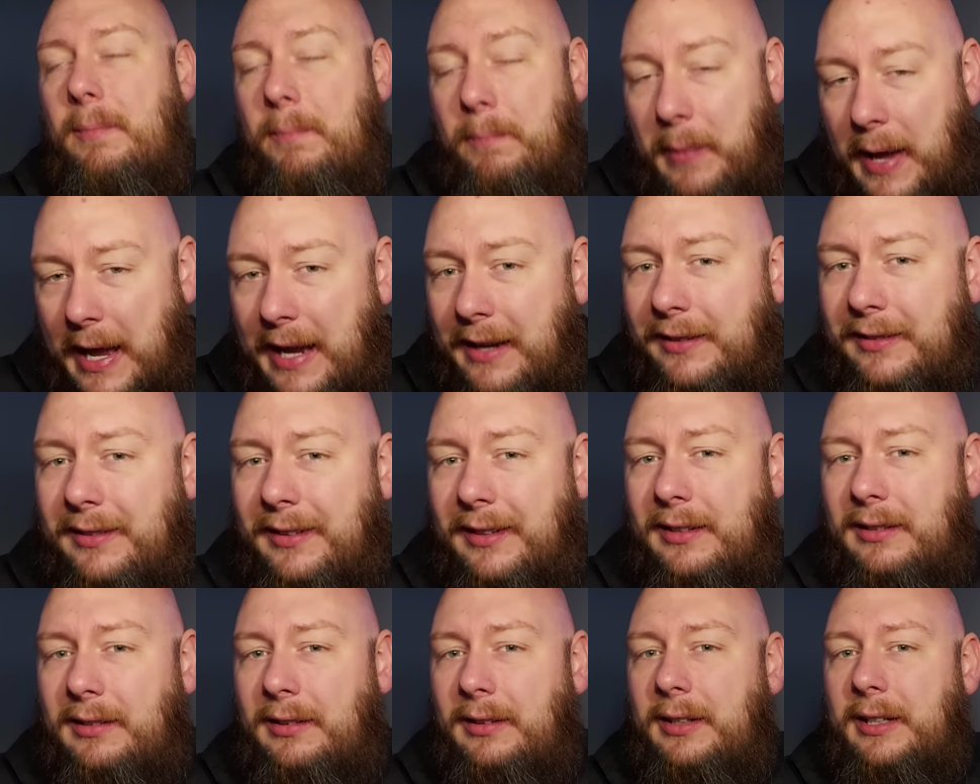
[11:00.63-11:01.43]

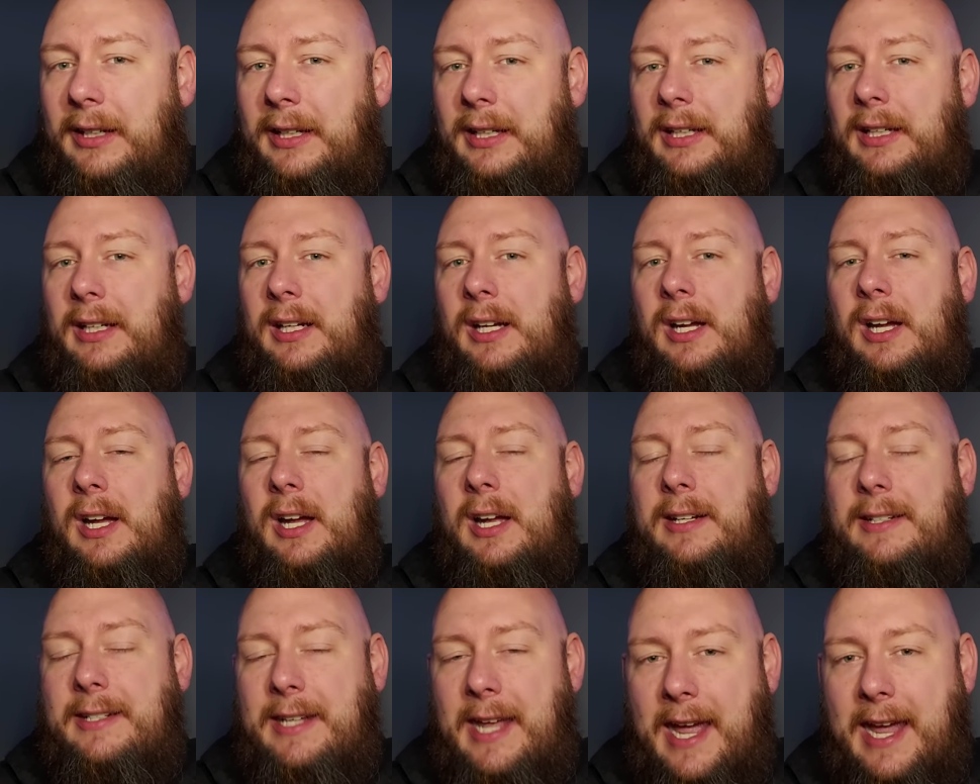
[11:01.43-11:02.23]
basically
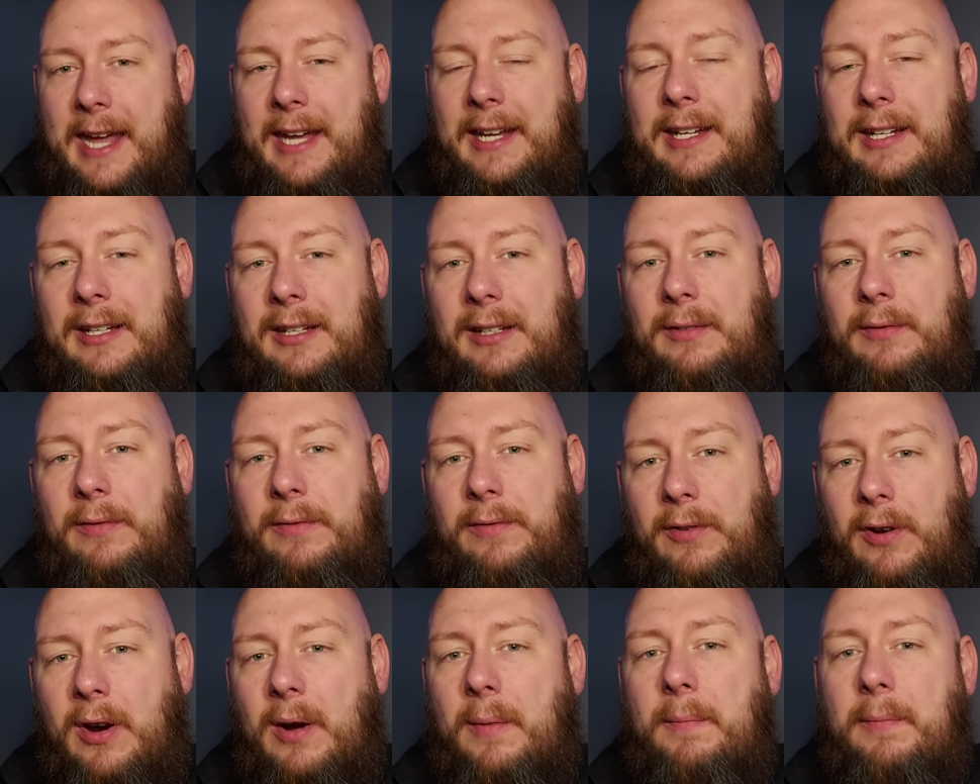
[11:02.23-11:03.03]
taken
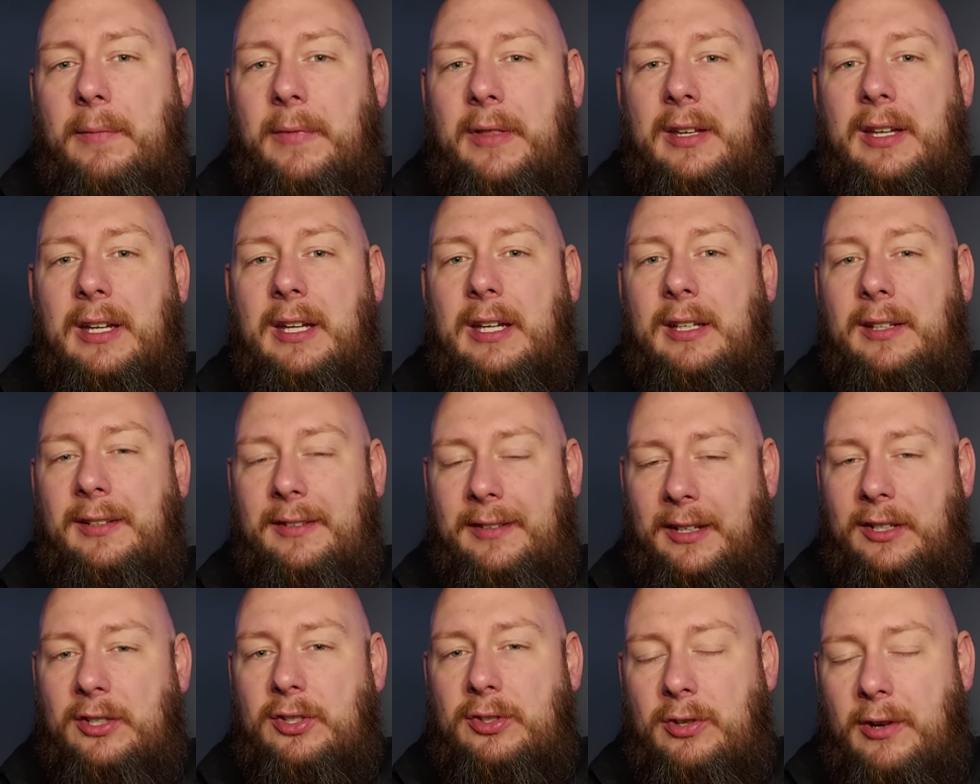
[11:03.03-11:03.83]
from the
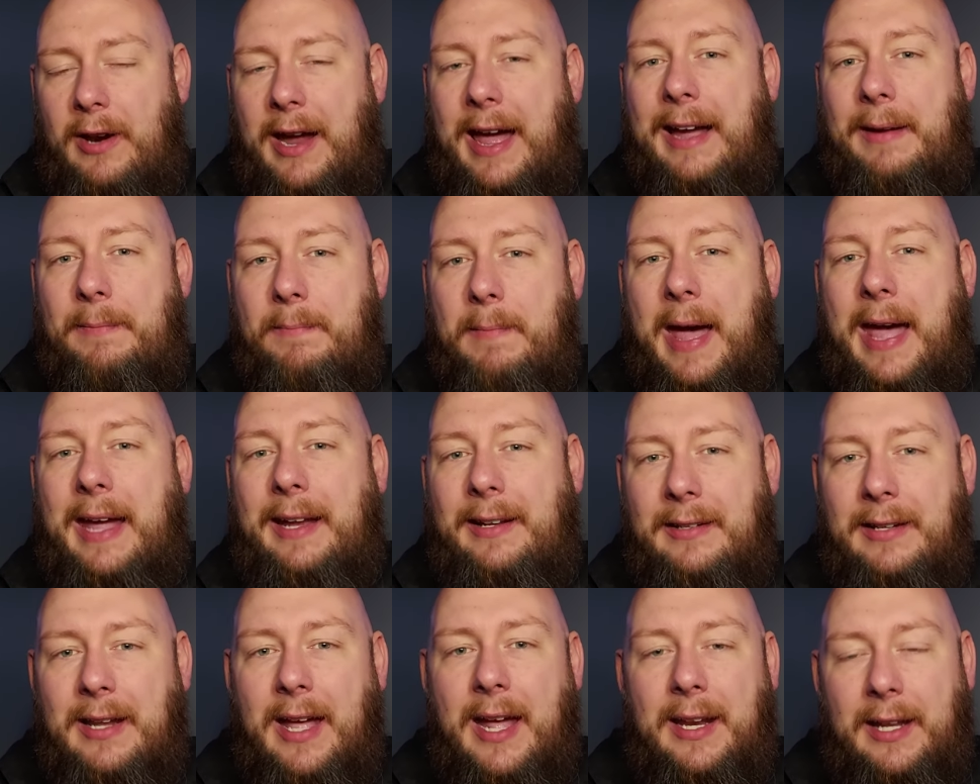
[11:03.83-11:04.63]
six-track
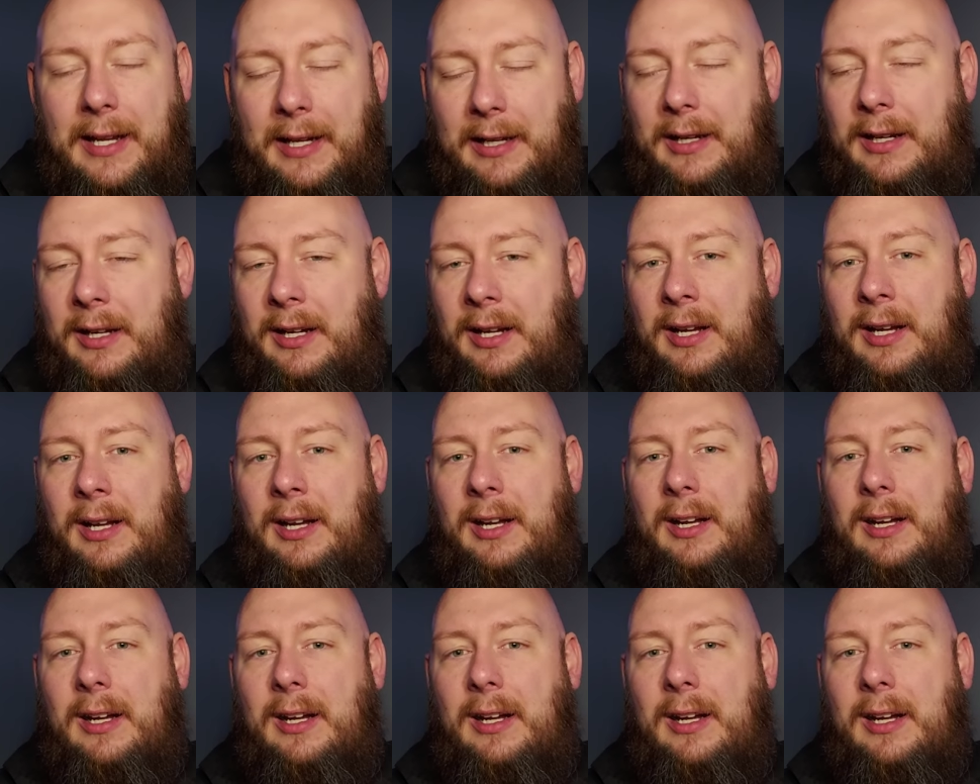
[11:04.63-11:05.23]
magnetic